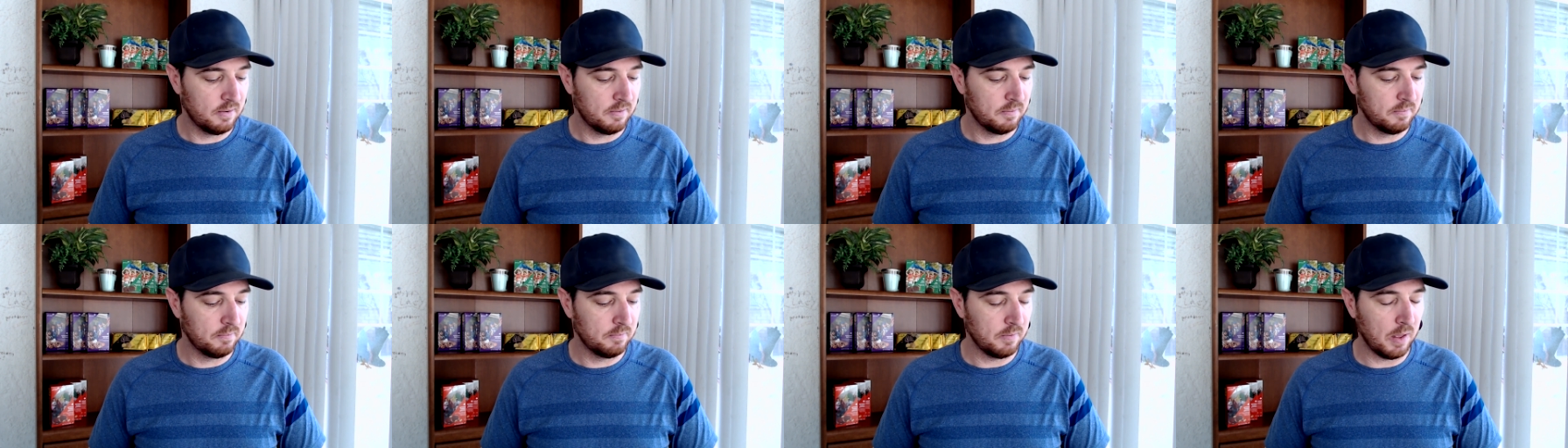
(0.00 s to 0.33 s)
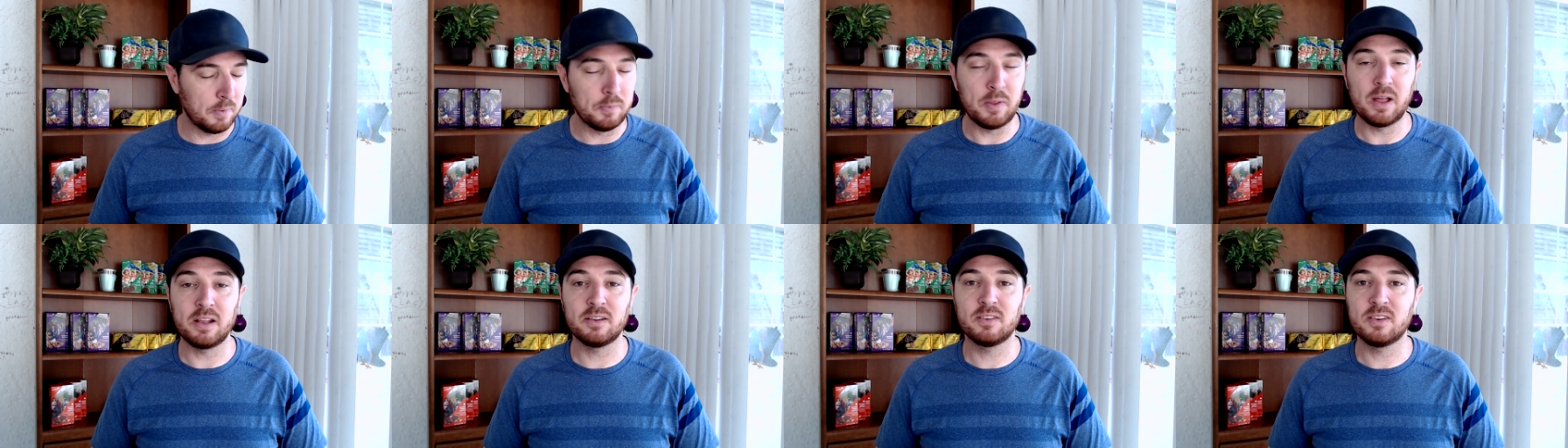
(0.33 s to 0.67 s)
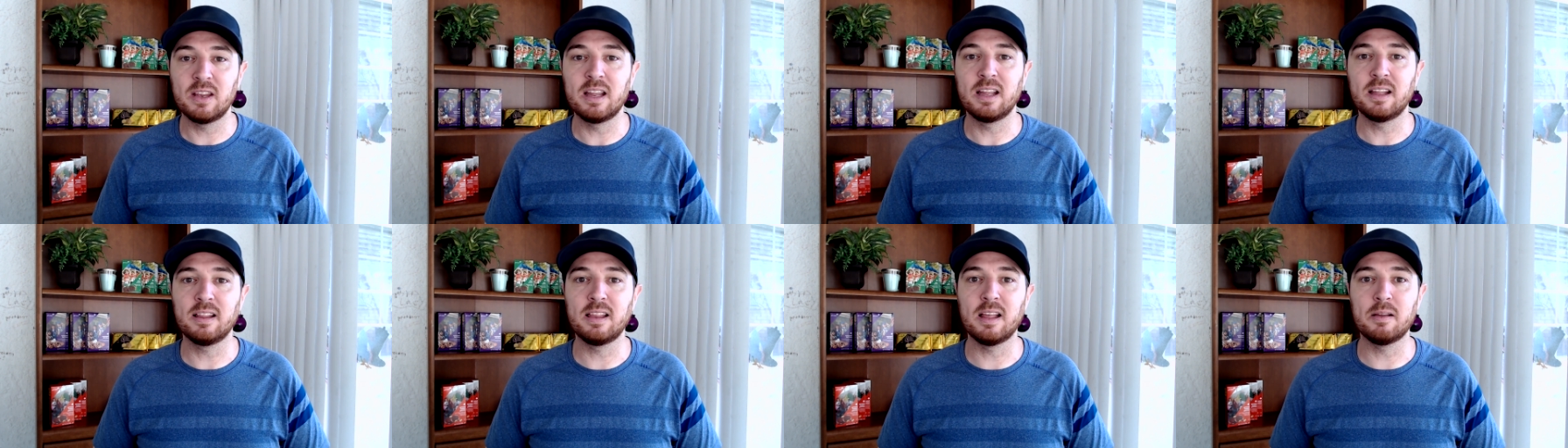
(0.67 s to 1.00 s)
I'm not
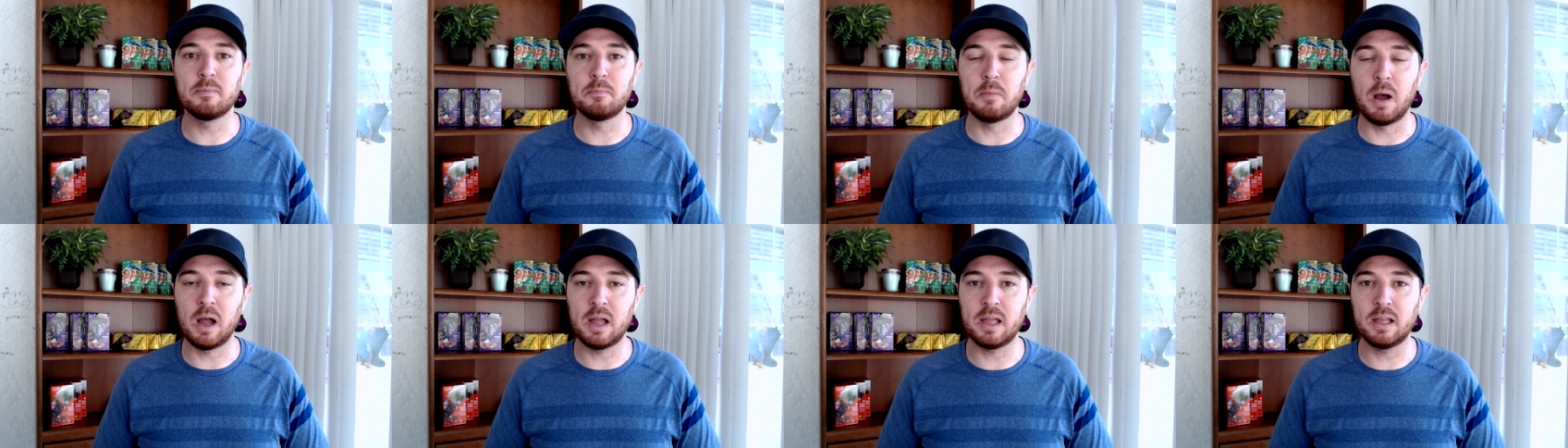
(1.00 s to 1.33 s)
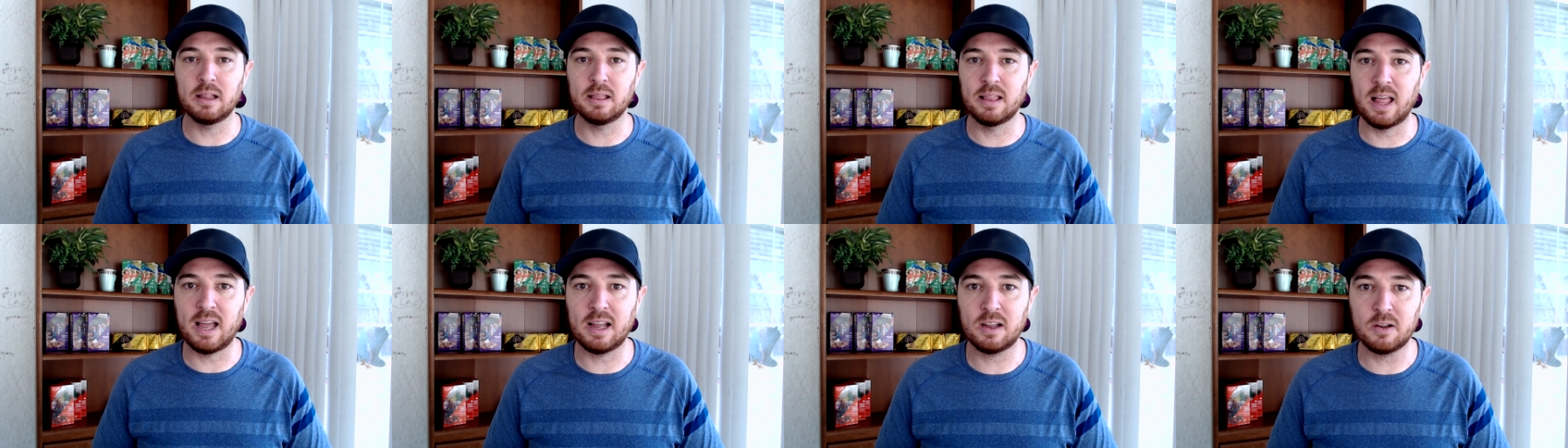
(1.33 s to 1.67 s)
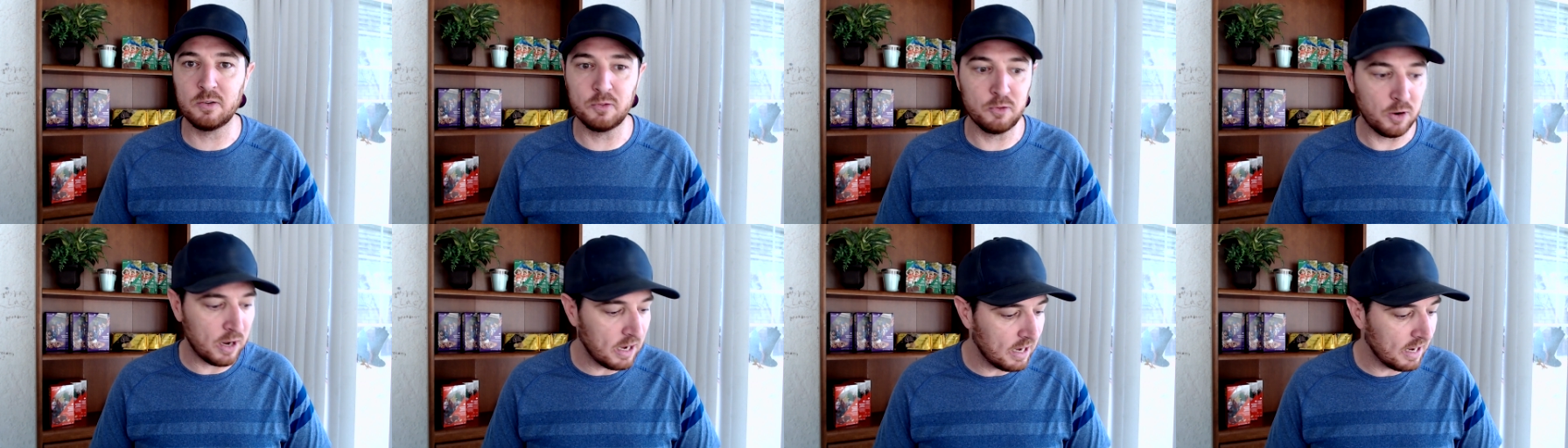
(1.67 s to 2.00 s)
saying that my lack
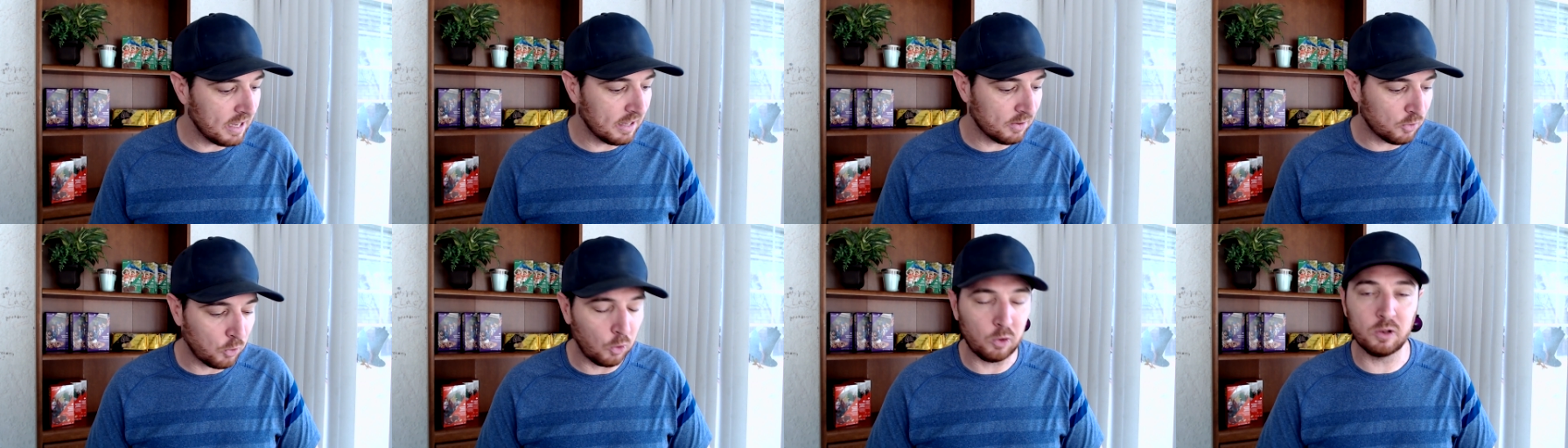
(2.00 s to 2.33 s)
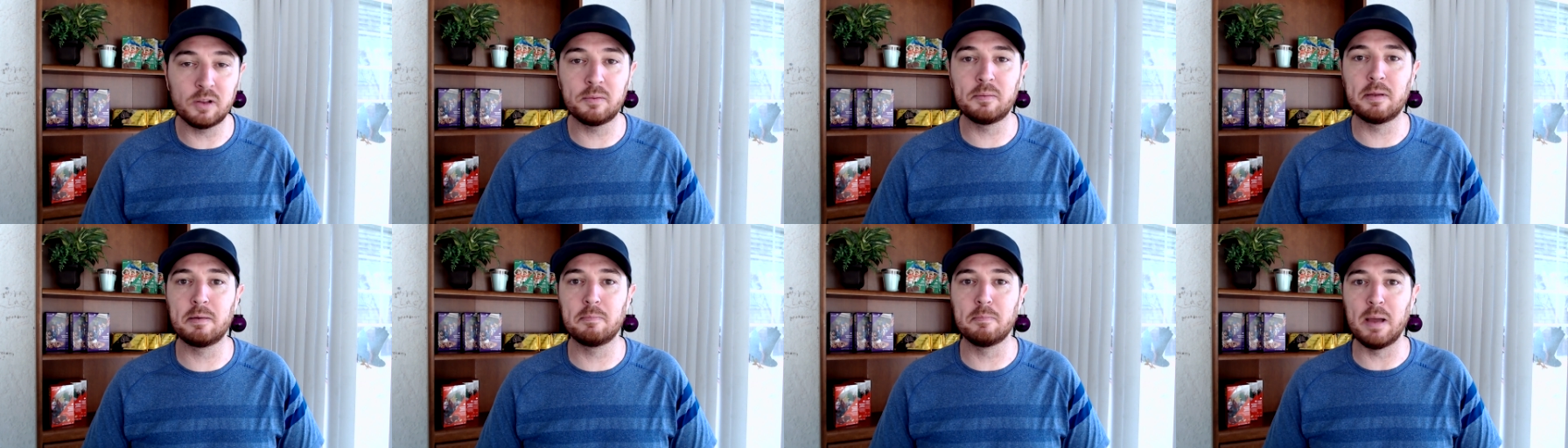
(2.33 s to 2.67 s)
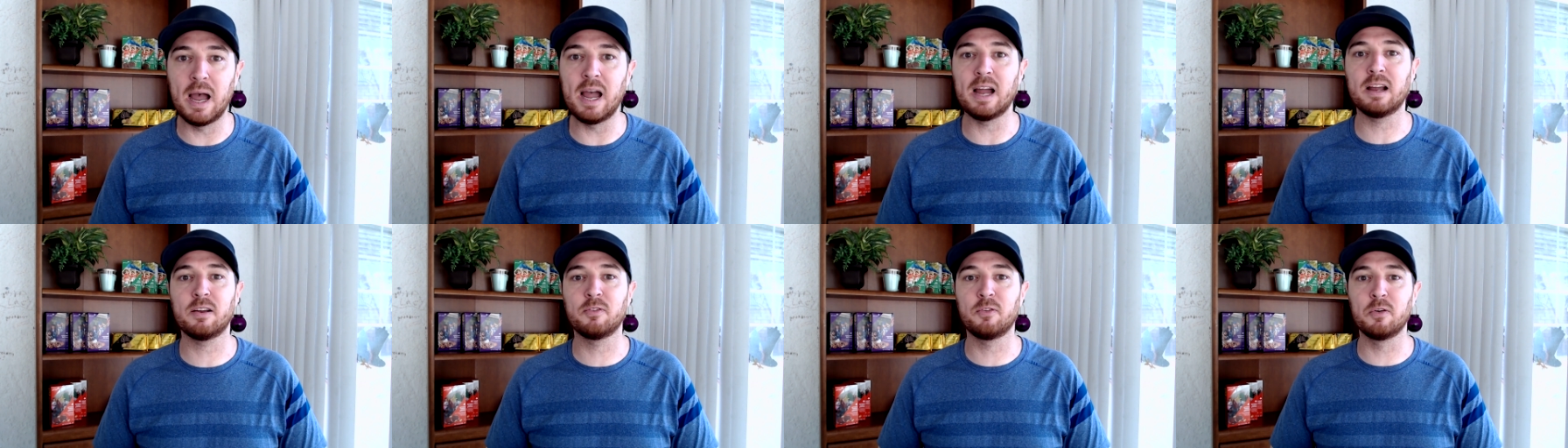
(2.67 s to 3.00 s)
of reading is holding me
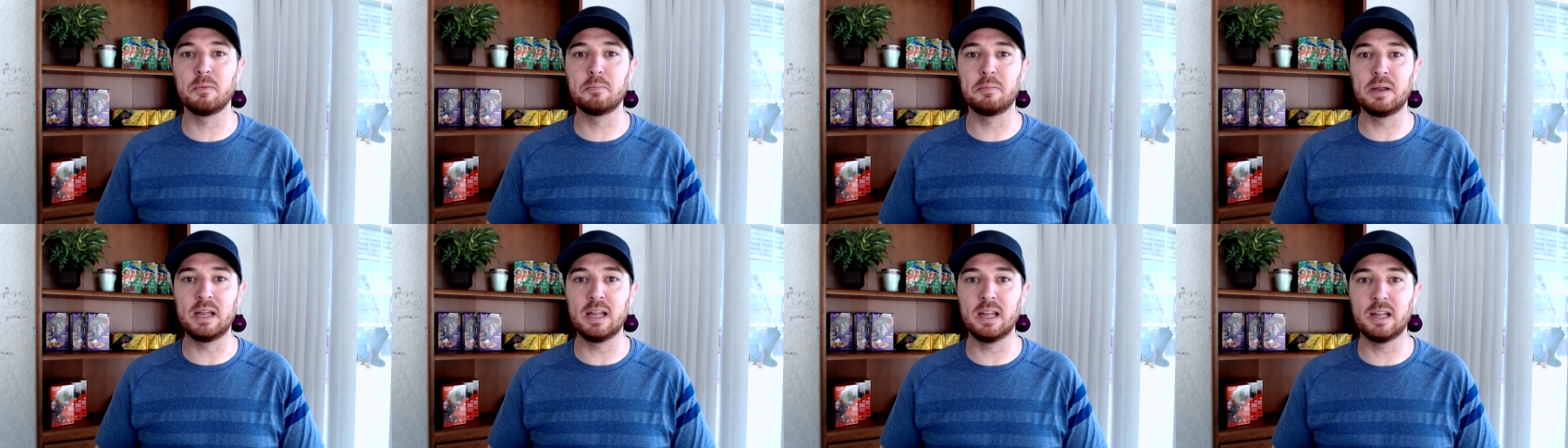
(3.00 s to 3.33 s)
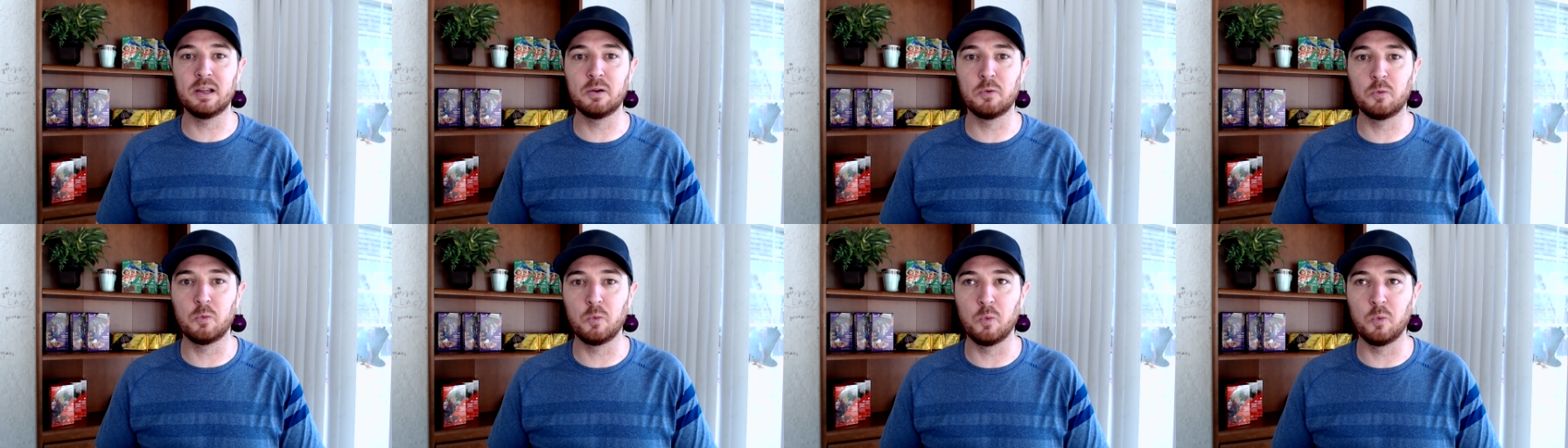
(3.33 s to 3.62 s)
back from being